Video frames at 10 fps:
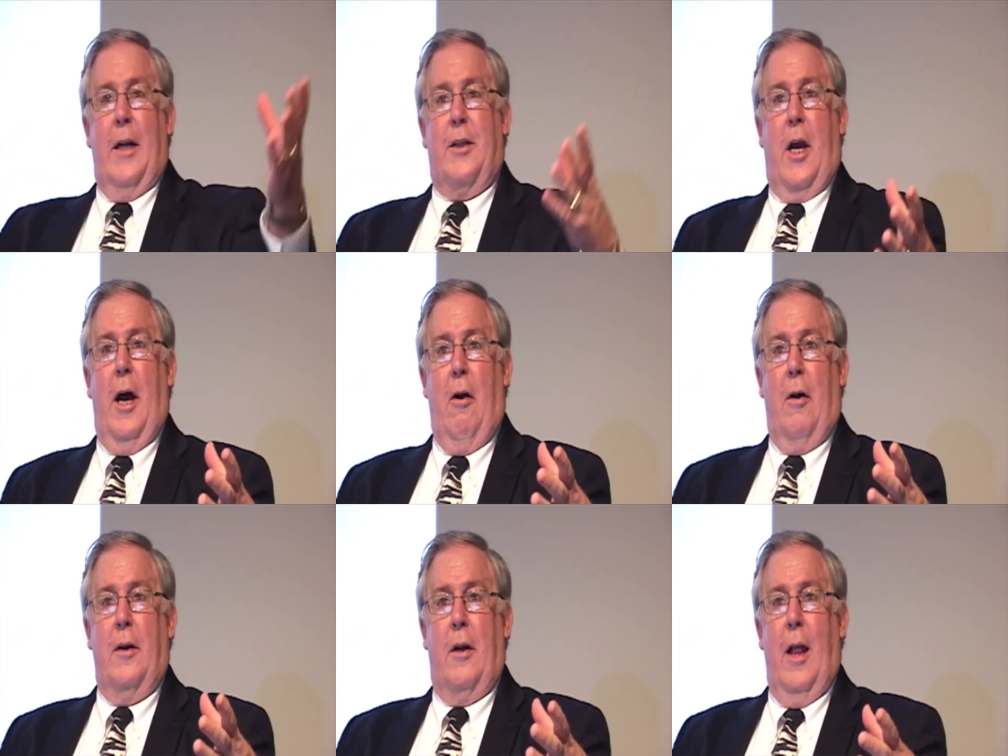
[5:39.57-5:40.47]
it's cut
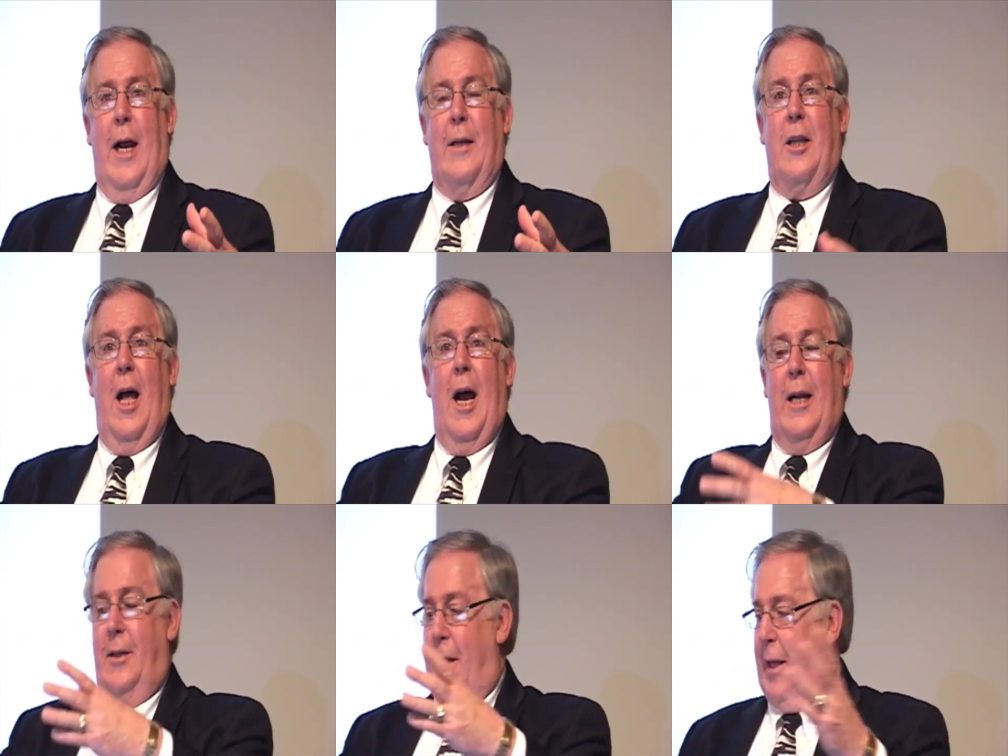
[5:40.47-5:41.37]
onto glass
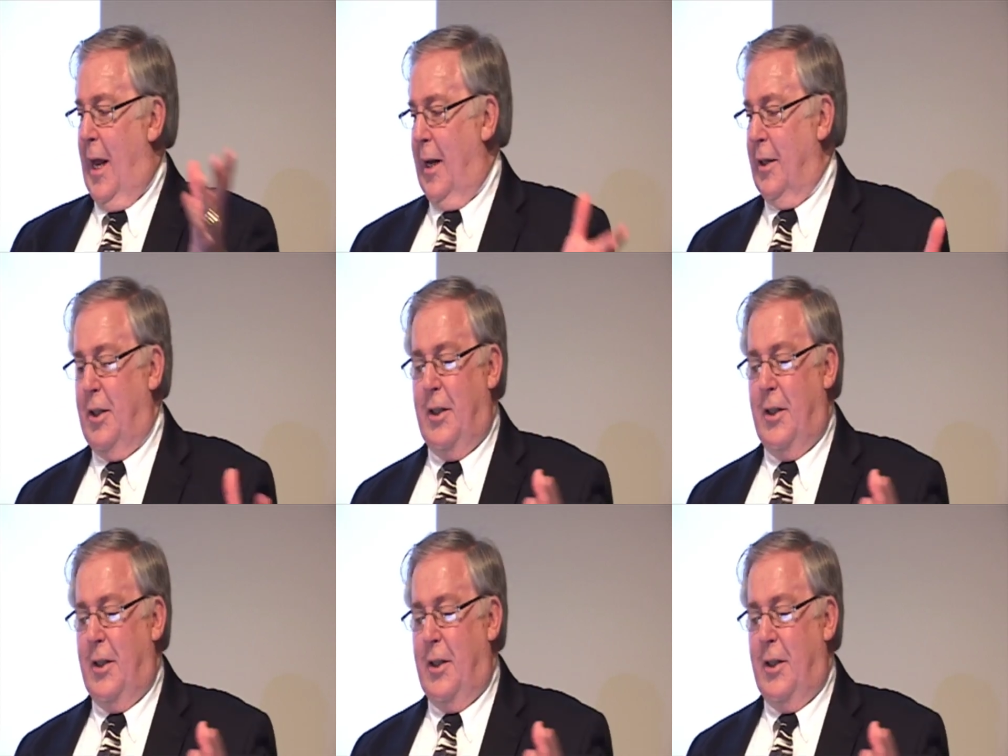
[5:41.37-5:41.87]
slides, and then it's